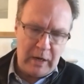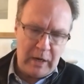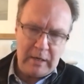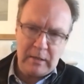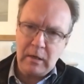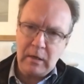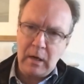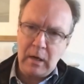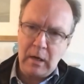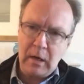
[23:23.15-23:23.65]
And
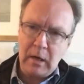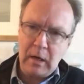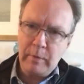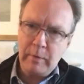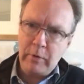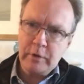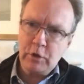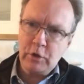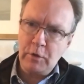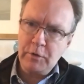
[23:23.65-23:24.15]
we ended up
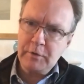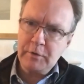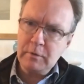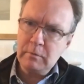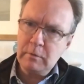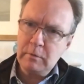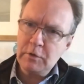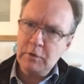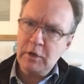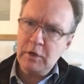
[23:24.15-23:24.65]
with Boris
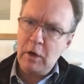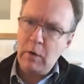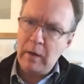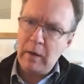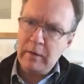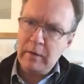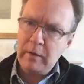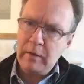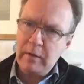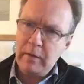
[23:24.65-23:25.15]
Johnson
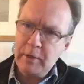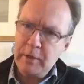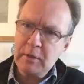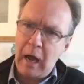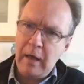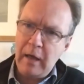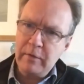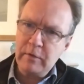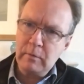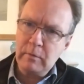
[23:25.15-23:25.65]
because no other
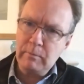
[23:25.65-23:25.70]
person